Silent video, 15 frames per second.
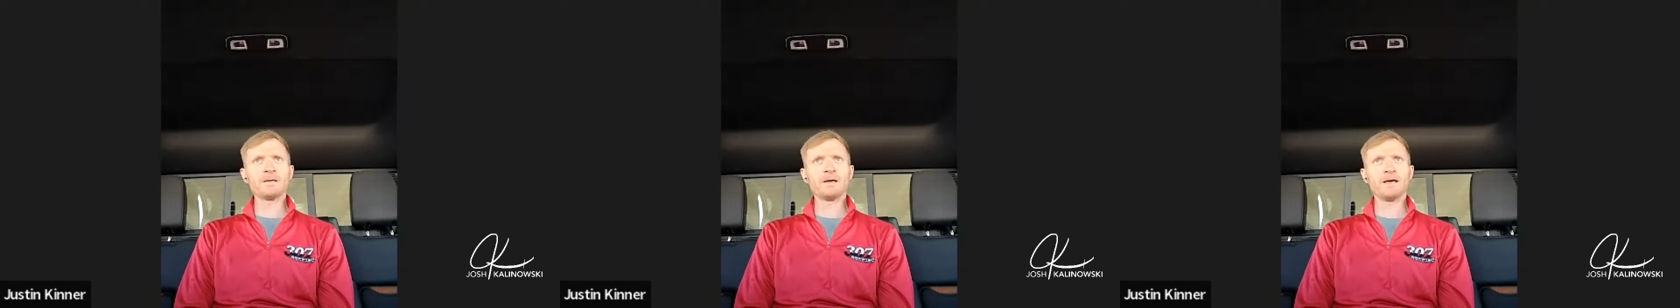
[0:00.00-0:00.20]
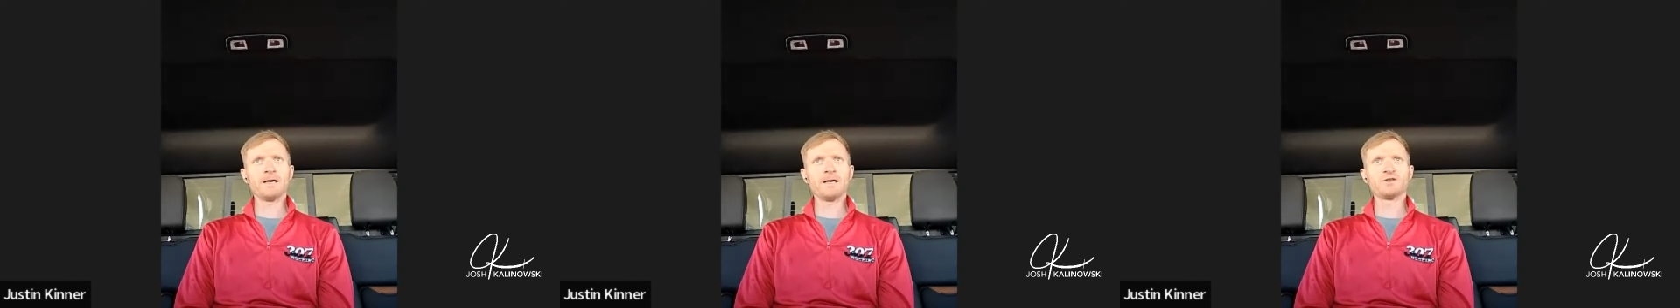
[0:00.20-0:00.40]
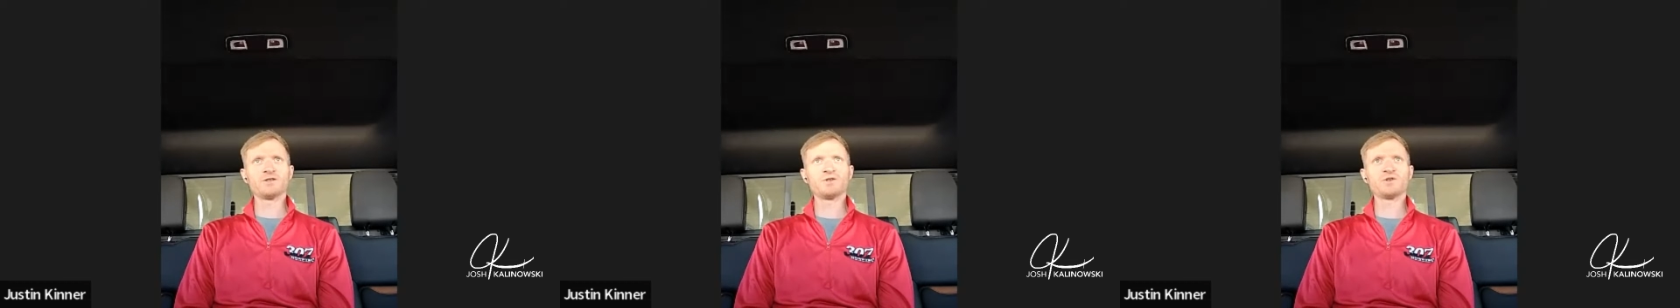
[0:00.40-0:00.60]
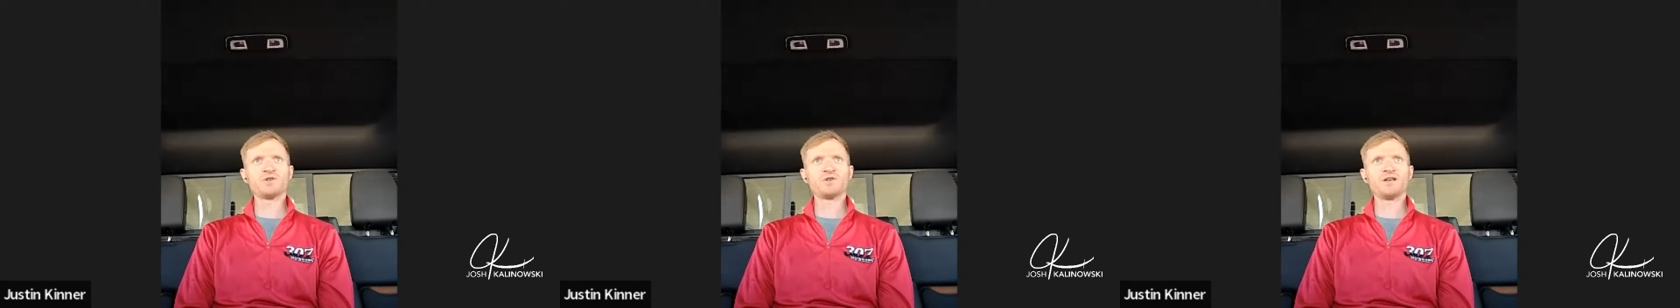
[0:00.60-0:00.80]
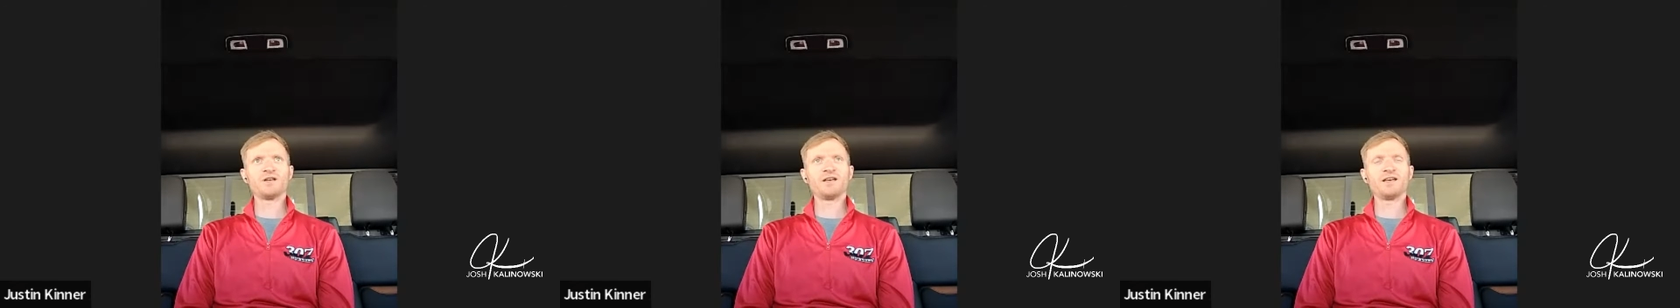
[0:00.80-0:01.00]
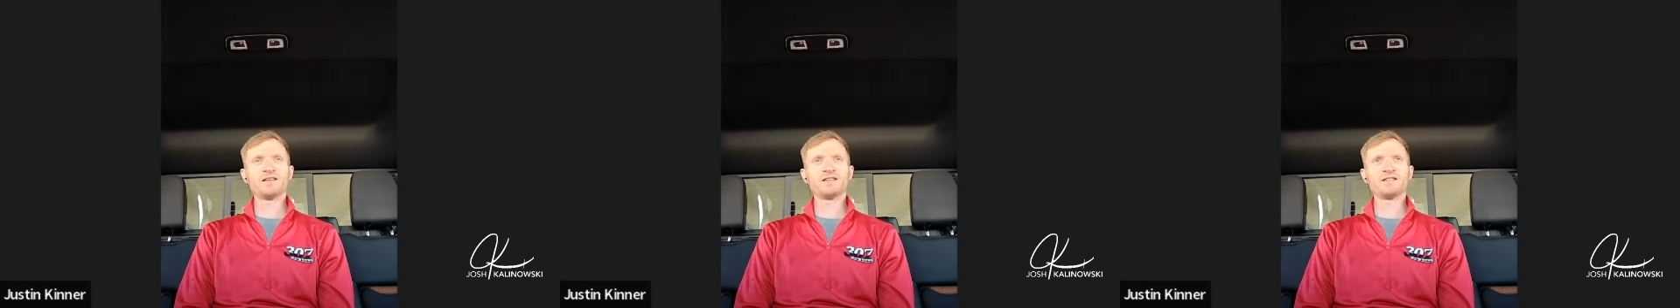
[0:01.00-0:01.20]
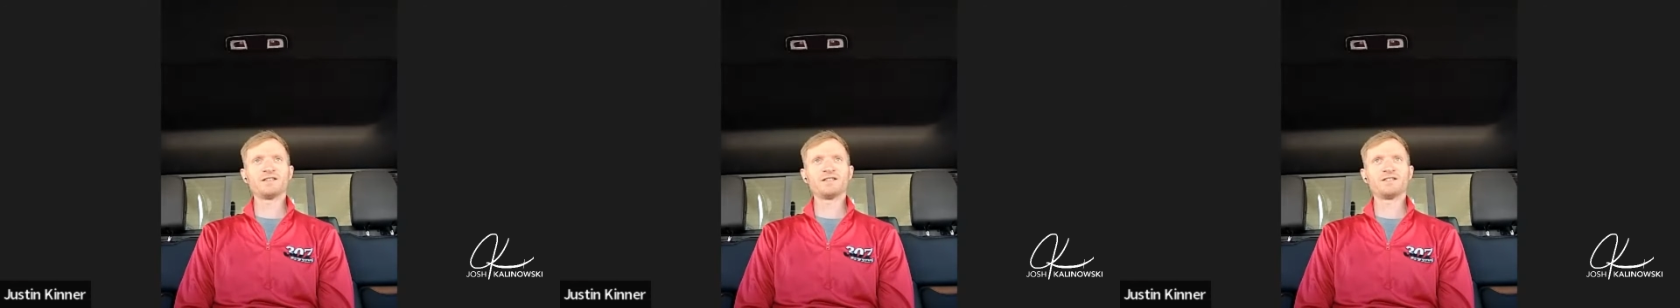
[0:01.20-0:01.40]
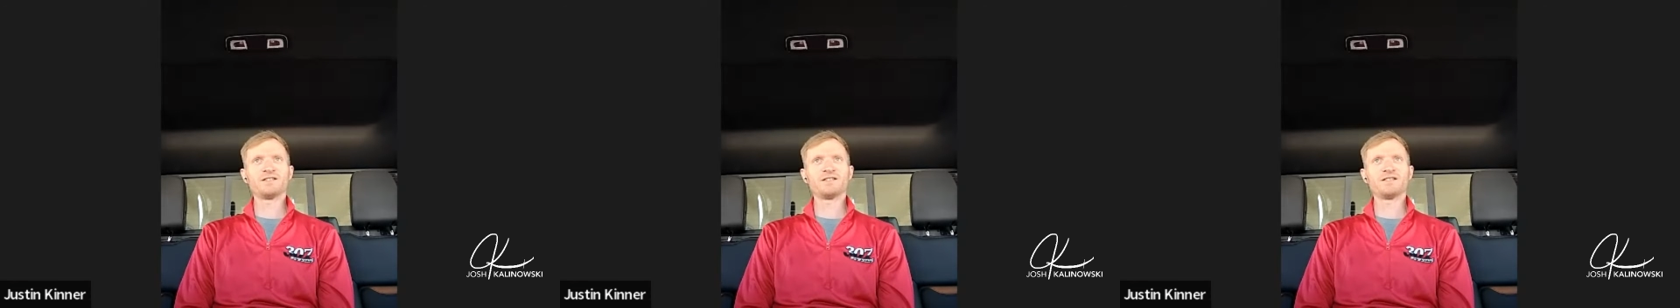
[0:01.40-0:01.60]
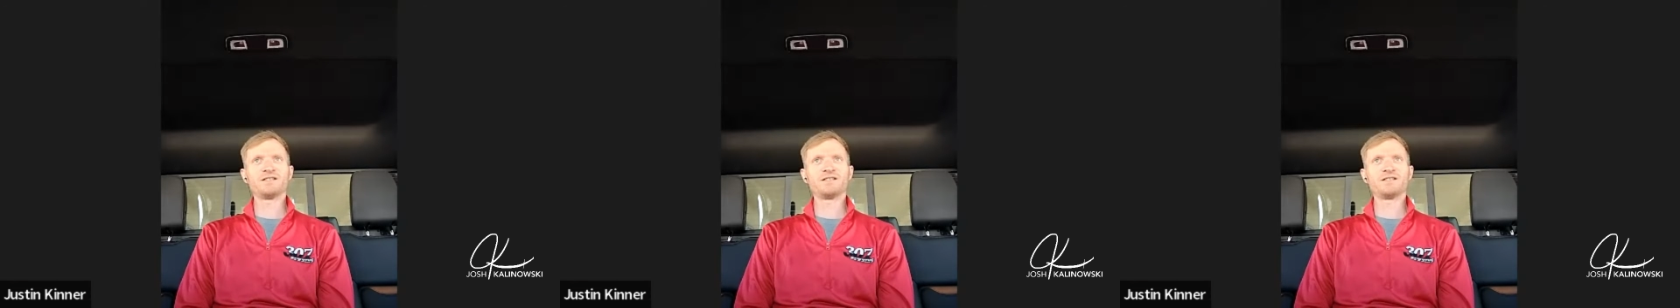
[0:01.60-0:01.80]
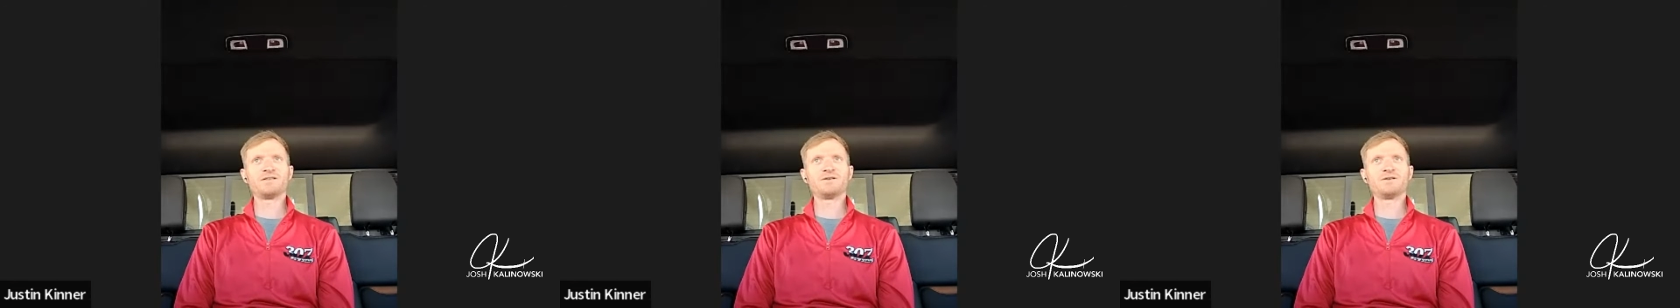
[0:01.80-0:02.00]
is
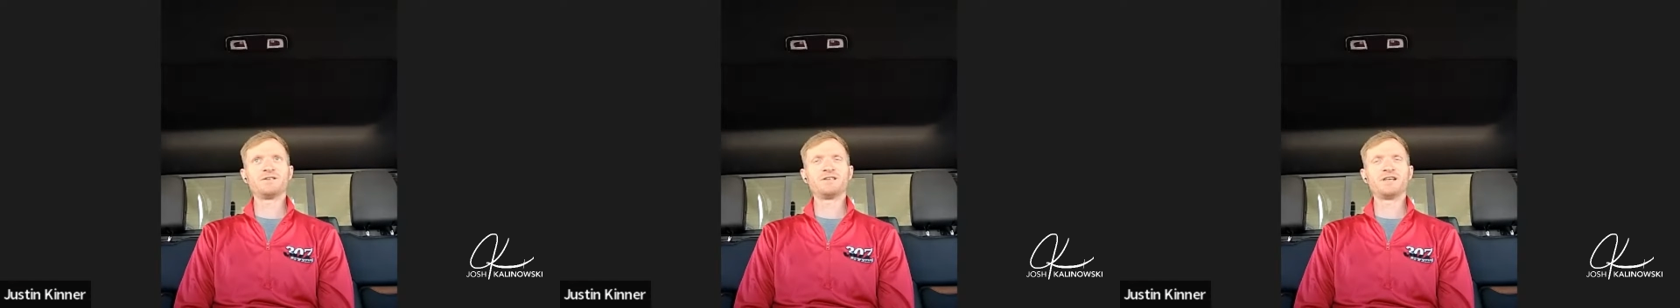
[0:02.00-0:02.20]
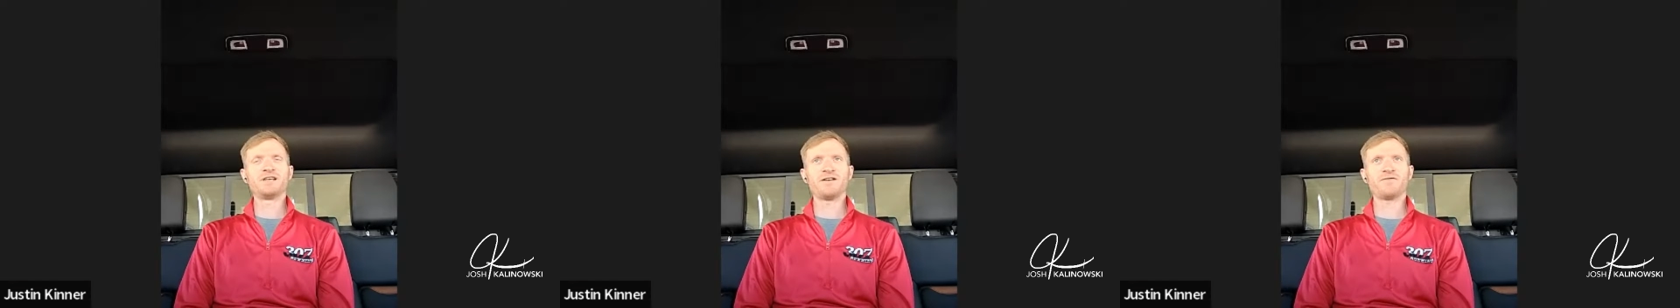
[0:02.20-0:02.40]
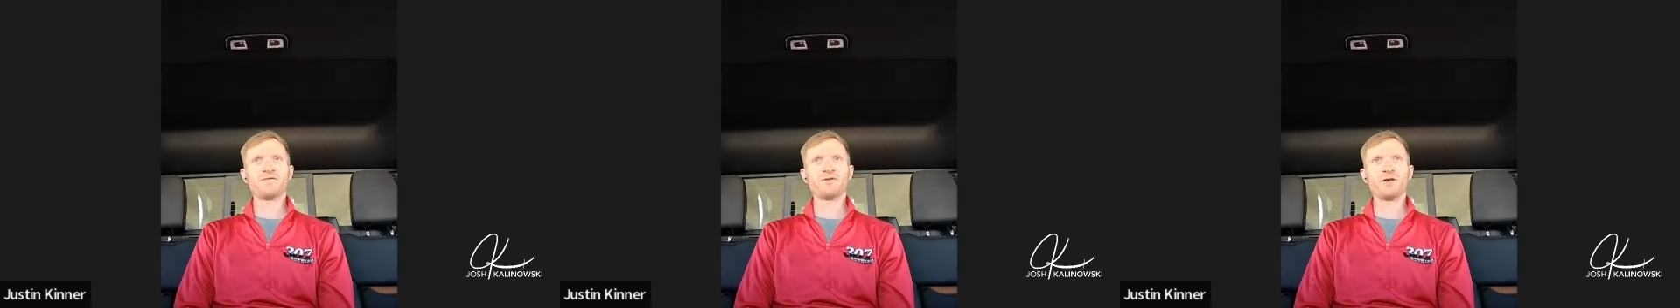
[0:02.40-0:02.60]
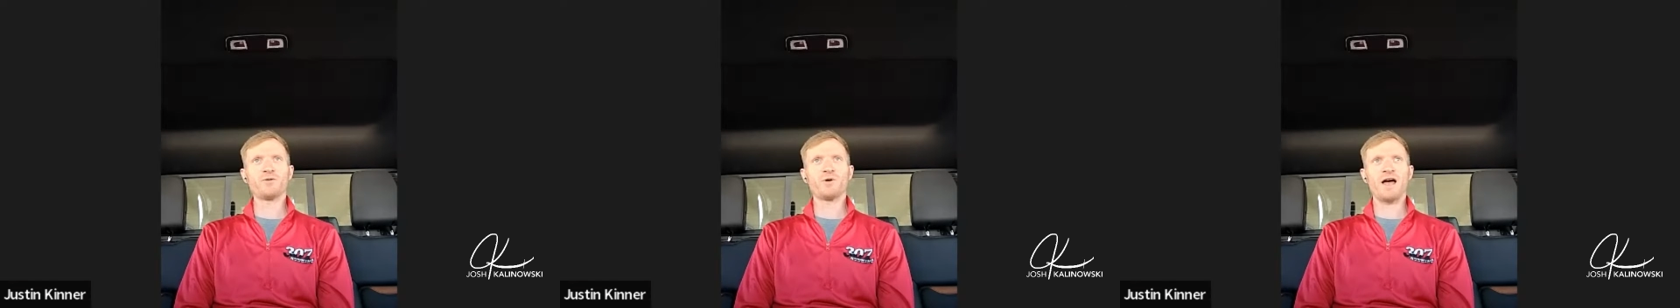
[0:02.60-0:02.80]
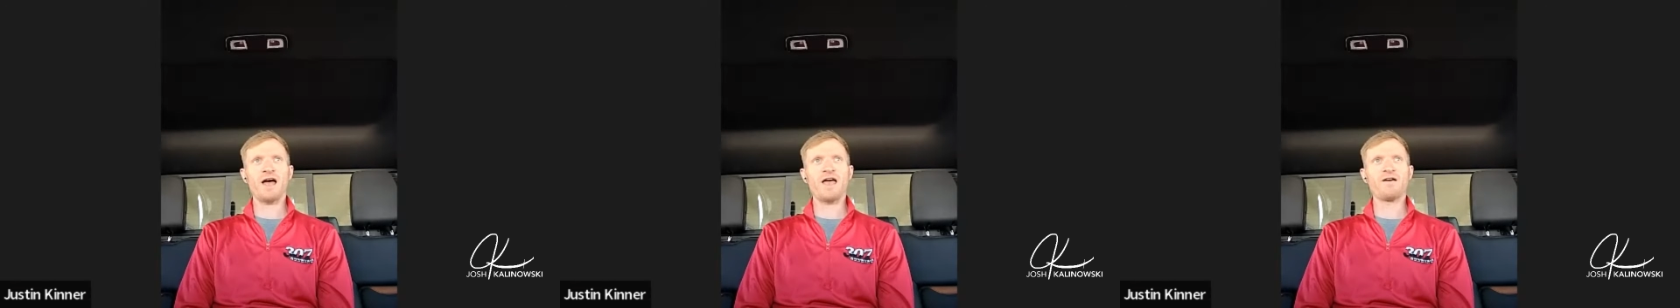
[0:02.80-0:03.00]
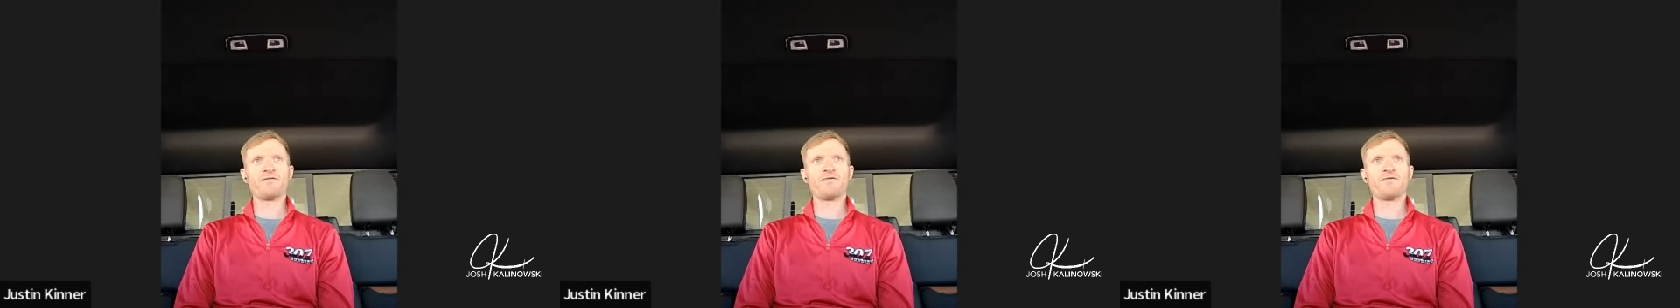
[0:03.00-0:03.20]
definitely what I have